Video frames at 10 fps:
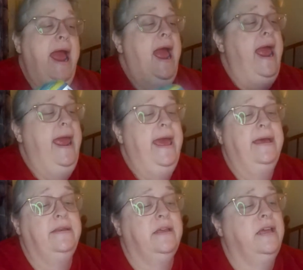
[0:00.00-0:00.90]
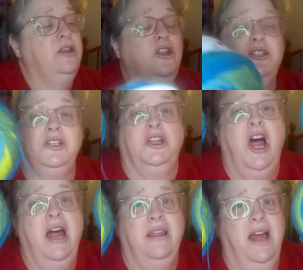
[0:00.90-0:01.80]
And it looks a
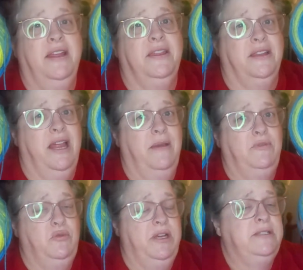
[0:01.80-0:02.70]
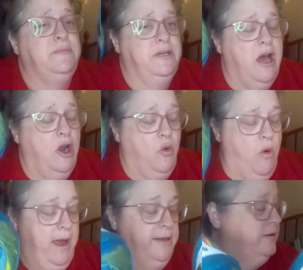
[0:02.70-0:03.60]
lot like the lime twist, but not
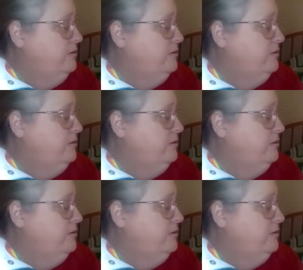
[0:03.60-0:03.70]
quite.